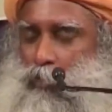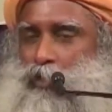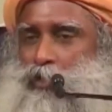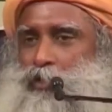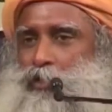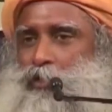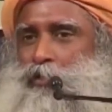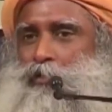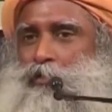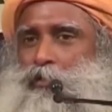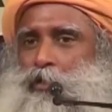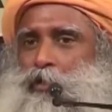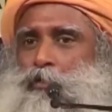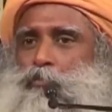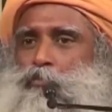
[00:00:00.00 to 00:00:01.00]
a person
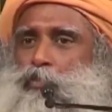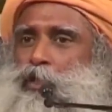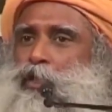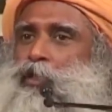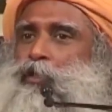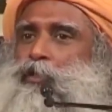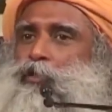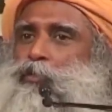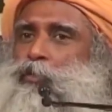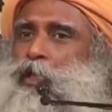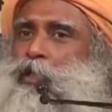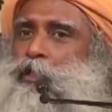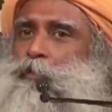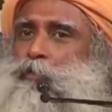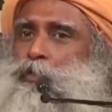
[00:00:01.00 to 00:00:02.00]
begins to
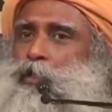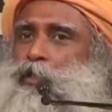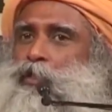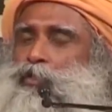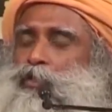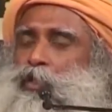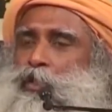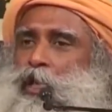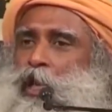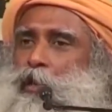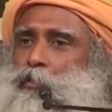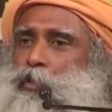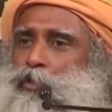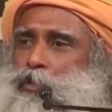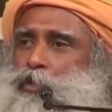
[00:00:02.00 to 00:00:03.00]
experience a
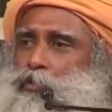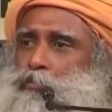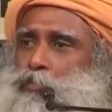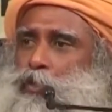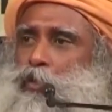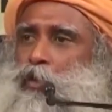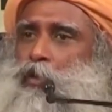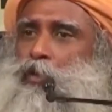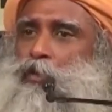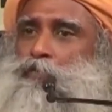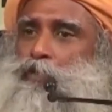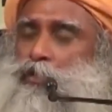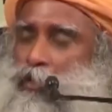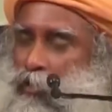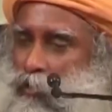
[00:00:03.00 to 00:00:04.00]
dimension beyond the
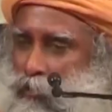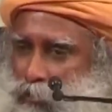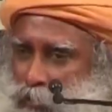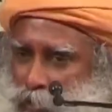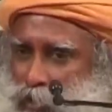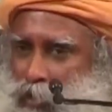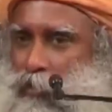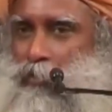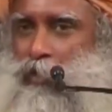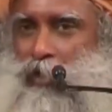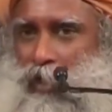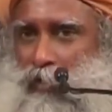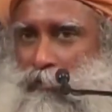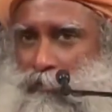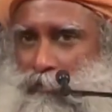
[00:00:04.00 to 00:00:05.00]
physical within
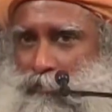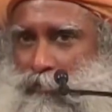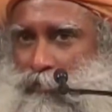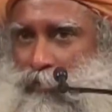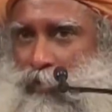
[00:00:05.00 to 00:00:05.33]
himself,